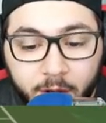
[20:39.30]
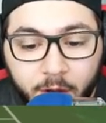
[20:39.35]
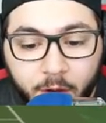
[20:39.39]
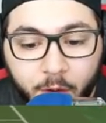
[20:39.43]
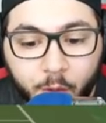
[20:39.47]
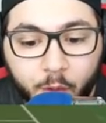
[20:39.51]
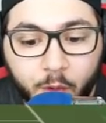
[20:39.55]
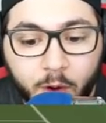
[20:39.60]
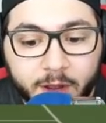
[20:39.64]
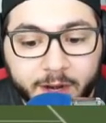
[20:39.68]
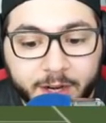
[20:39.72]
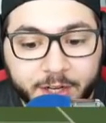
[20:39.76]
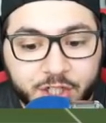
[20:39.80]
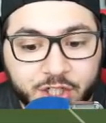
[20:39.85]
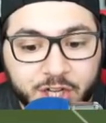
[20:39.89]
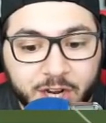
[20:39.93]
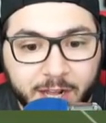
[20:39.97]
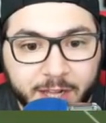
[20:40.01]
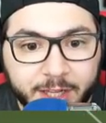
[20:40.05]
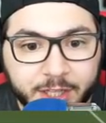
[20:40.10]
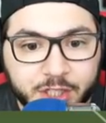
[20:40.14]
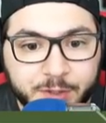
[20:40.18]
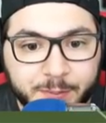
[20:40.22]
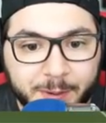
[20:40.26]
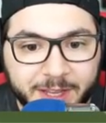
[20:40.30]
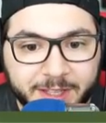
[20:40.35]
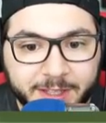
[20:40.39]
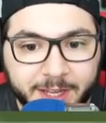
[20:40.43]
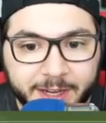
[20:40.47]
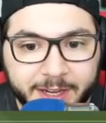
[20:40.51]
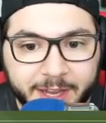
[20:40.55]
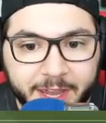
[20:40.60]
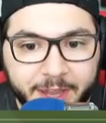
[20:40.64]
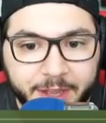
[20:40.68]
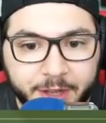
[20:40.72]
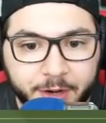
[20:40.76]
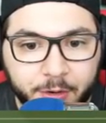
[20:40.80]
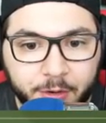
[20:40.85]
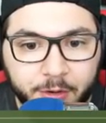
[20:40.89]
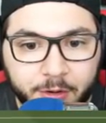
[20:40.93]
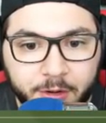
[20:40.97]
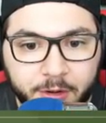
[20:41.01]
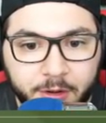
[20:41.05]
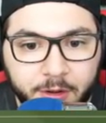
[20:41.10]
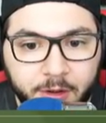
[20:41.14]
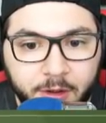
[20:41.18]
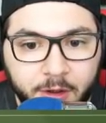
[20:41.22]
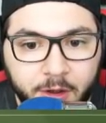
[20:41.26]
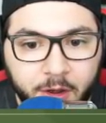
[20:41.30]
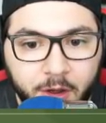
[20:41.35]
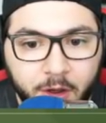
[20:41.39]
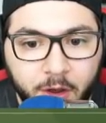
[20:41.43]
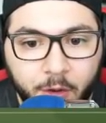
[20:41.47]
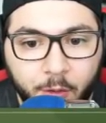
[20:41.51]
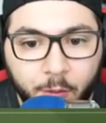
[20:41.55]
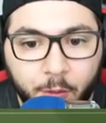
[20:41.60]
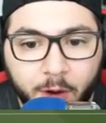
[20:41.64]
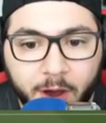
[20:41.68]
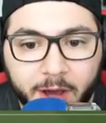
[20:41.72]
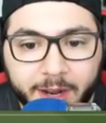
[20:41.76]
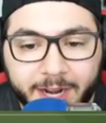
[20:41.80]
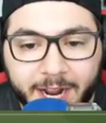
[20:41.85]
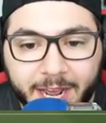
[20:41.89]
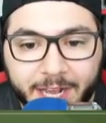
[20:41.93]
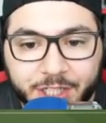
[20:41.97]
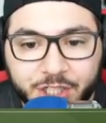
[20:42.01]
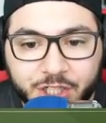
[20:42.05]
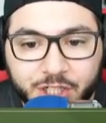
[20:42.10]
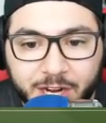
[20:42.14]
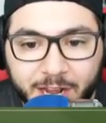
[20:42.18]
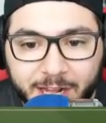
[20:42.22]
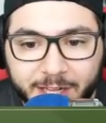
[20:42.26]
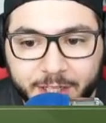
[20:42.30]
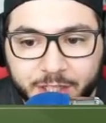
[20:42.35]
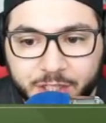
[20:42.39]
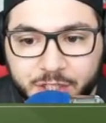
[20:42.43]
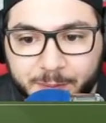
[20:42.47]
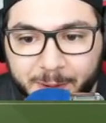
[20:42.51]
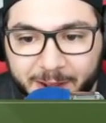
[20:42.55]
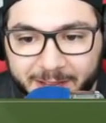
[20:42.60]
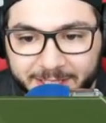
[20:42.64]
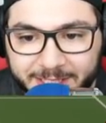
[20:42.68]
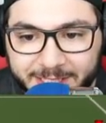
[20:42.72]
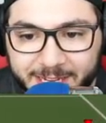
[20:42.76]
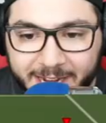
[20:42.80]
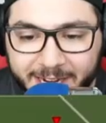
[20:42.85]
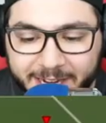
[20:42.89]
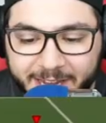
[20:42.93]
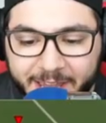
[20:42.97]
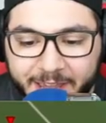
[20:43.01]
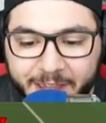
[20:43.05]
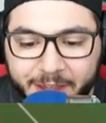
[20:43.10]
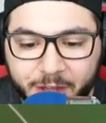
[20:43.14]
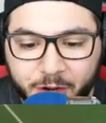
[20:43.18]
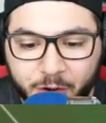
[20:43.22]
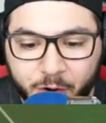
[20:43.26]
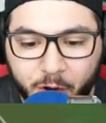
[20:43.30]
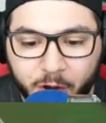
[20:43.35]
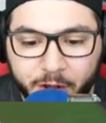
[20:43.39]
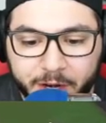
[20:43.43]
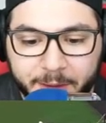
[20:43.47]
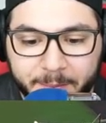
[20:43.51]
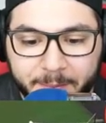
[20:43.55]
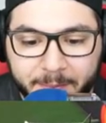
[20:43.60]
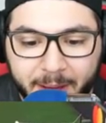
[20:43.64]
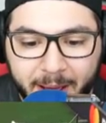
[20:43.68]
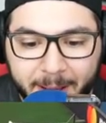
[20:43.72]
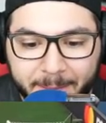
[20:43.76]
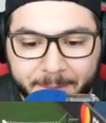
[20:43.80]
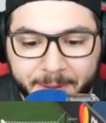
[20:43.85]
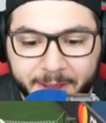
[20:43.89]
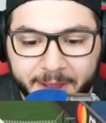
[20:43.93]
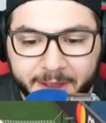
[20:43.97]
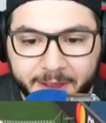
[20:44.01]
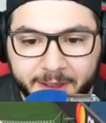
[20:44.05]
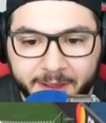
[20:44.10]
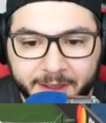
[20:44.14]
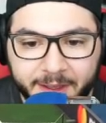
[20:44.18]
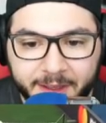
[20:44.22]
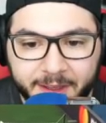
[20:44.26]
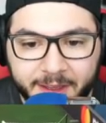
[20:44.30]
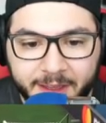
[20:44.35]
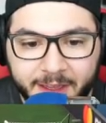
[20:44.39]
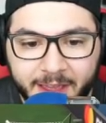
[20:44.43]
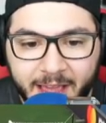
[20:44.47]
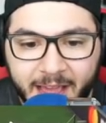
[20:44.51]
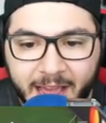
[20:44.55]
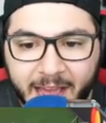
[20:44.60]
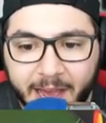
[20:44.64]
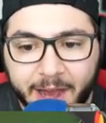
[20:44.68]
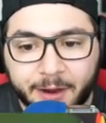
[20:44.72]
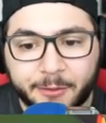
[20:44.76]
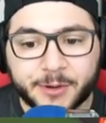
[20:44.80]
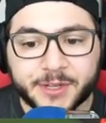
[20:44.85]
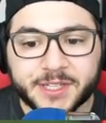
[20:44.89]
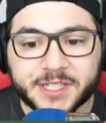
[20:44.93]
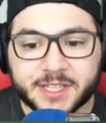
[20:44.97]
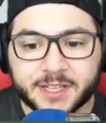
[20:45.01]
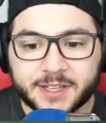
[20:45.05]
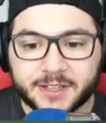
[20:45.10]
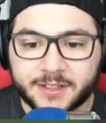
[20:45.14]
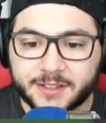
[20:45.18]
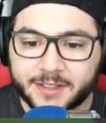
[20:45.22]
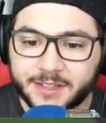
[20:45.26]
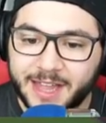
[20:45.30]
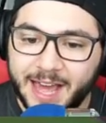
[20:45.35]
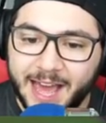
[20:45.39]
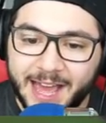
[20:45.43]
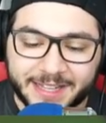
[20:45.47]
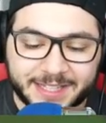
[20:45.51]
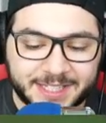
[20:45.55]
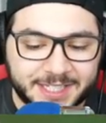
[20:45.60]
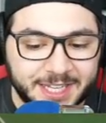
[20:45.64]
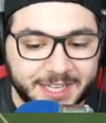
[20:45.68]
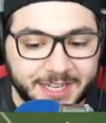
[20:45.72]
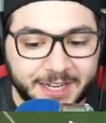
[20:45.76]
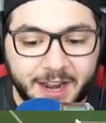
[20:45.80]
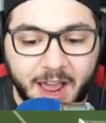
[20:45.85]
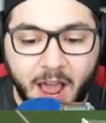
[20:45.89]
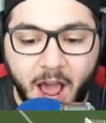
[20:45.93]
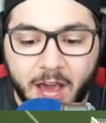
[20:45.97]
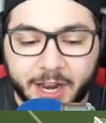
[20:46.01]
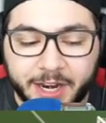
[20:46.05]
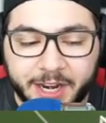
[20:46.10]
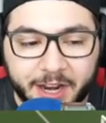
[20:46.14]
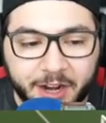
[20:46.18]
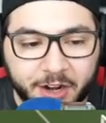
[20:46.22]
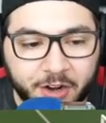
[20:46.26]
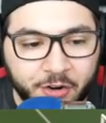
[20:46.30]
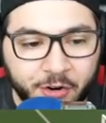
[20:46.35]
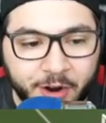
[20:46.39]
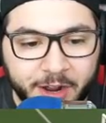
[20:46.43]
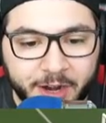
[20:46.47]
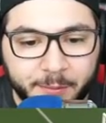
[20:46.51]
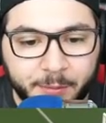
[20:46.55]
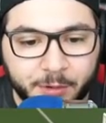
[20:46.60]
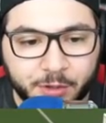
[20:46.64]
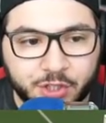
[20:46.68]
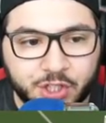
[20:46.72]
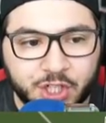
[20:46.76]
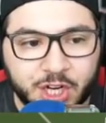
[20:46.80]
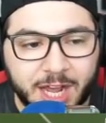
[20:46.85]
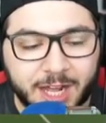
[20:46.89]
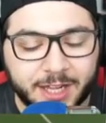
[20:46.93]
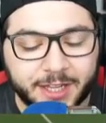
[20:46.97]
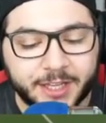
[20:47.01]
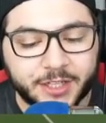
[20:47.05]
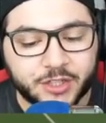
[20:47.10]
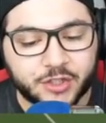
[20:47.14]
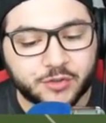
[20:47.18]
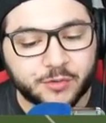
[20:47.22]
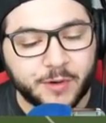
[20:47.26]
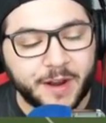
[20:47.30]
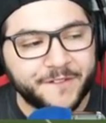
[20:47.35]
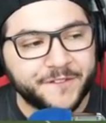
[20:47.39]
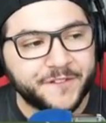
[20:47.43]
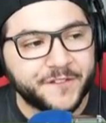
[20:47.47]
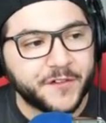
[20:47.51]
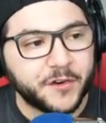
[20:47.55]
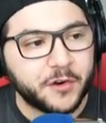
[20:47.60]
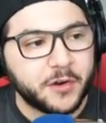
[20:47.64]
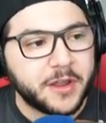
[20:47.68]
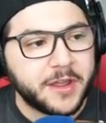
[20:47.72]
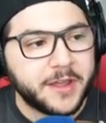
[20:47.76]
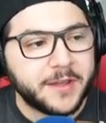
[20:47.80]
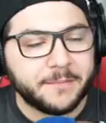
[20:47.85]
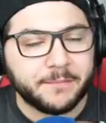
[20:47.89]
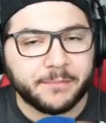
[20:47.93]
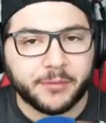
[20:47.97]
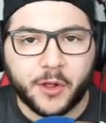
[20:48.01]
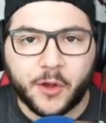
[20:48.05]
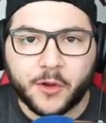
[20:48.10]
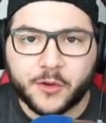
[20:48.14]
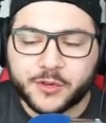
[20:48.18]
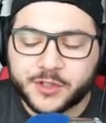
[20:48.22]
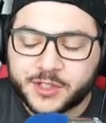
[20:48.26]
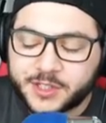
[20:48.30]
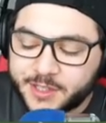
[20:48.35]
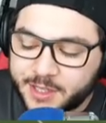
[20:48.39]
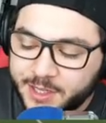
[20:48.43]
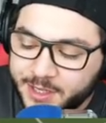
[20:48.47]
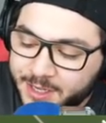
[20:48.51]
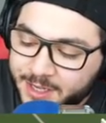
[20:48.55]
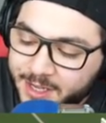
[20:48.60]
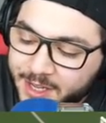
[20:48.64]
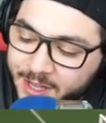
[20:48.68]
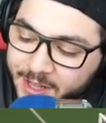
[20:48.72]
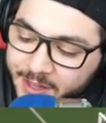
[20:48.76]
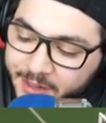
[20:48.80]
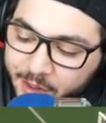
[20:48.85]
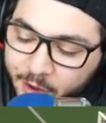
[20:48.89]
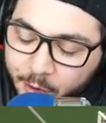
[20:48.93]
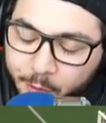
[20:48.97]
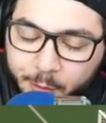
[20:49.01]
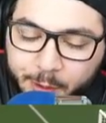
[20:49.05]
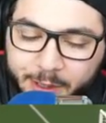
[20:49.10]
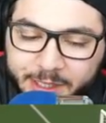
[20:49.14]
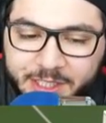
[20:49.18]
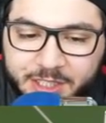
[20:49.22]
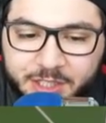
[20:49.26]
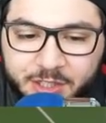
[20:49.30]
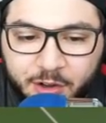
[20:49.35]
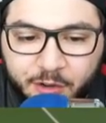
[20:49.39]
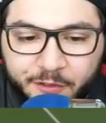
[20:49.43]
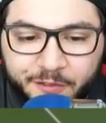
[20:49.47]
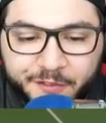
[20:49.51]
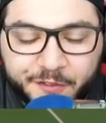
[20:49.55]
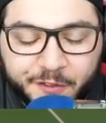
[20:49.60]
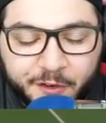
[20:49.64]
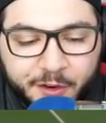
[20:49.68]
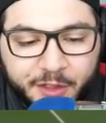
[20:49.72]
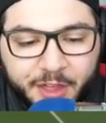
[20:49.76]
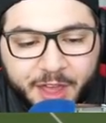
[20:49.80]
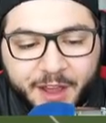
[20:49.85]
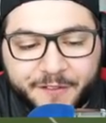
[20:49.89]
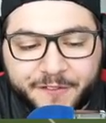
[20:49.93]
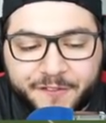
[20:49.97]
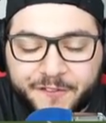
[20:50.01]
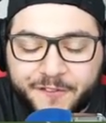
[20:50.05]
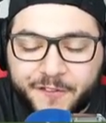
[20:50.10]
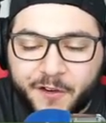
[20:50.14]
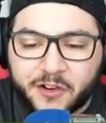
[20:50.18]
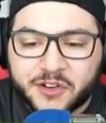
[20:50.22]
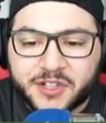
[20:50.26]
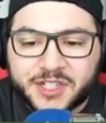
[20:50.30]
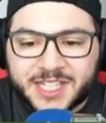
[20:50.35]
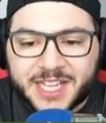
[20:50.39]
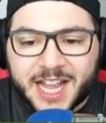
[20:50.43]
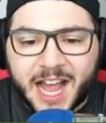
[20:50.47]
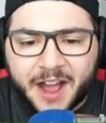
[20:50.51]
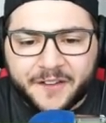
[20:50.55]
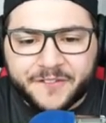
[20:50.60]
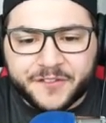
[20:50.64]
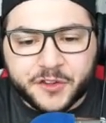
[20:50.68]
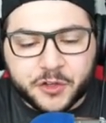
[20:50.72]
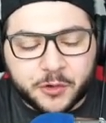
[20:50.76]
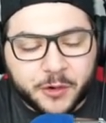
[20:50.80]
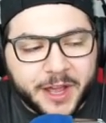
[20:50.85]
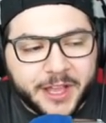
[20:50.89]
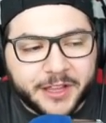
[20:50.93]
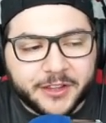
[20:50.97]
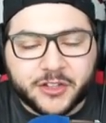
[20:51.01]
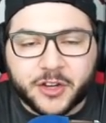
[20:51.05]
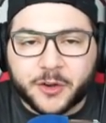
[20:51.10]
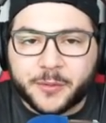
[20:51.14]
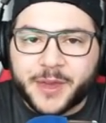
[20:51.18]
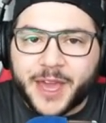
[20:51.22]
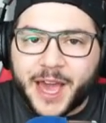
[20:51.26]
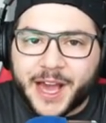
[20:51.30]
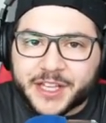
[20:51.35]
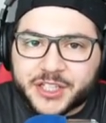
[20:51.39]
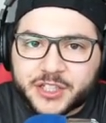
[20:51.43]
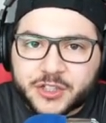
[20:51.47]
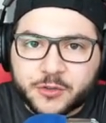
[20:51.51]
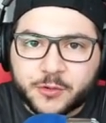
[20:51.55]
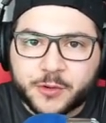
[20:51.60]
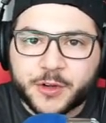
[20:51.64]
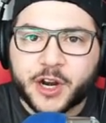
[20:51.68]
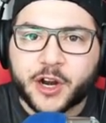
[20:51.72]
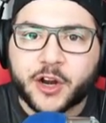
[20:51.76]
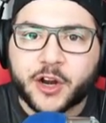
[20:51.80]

What a challenge by Takeiro. What a challenge by Takeiro on Mbappe. How was that an, an incredible challenge? Referee blows the whistle for that first half to end Tomiyasu with a